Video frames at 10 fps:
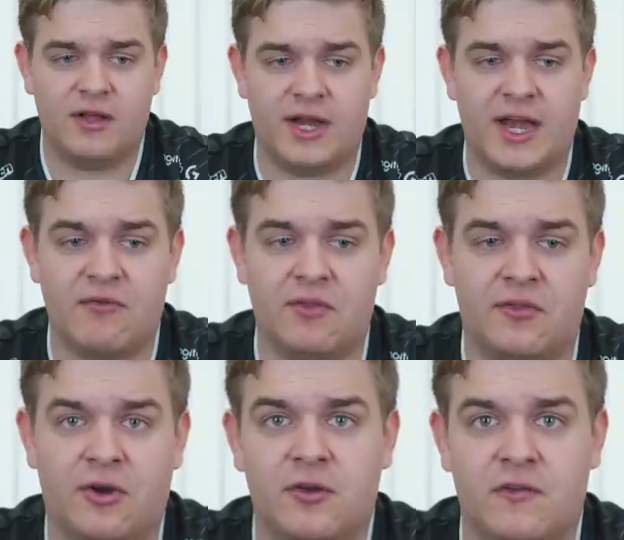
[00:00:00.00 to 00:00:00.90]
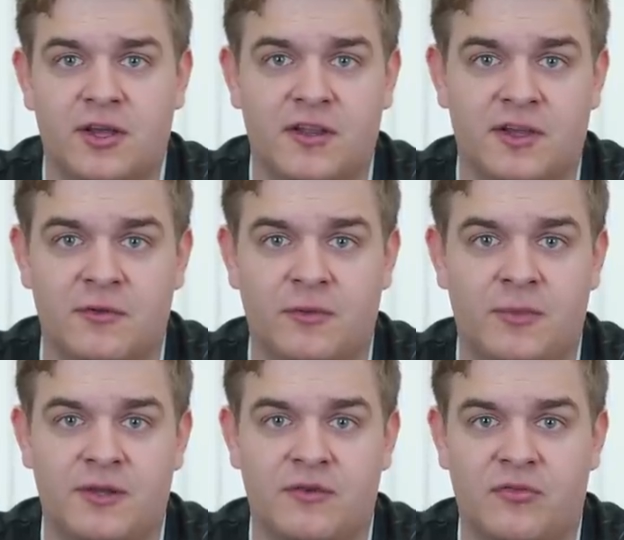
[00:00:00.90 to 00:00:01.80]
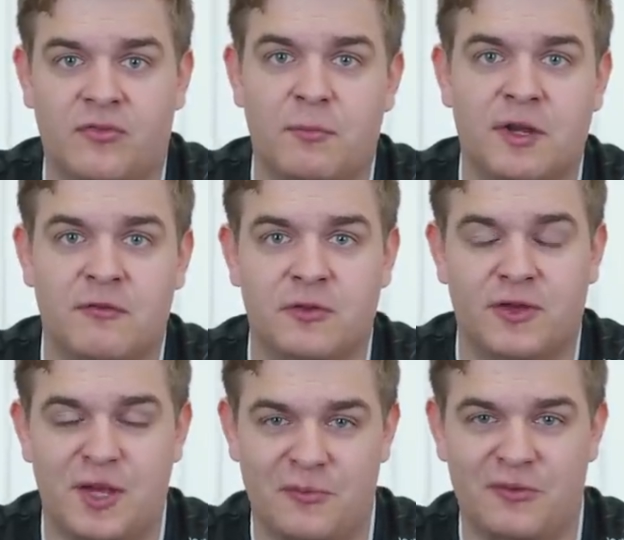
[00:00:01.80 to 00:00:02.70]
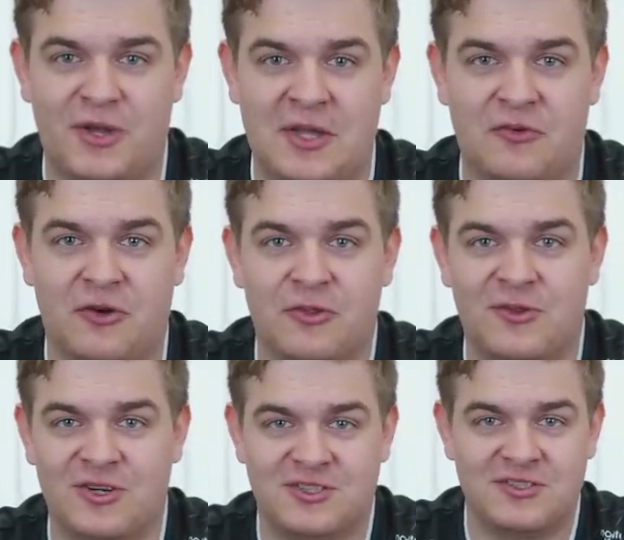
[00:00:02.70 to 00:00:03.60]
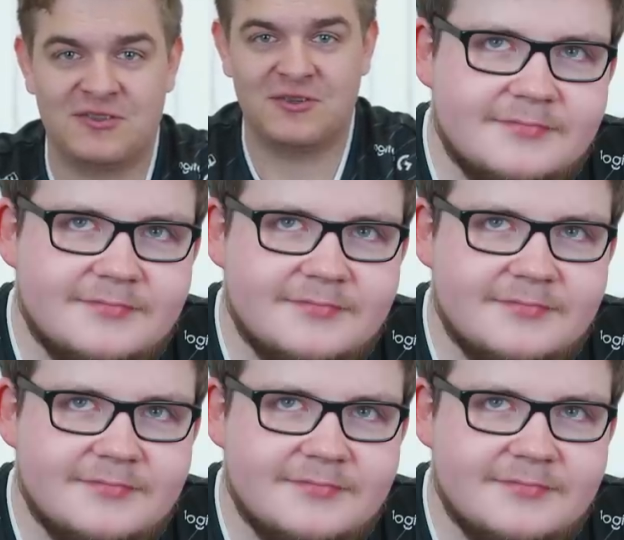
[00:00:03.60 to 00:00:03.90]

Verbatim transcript: I have a dog, so I think it would be disrespectful to him to answer hot dogs.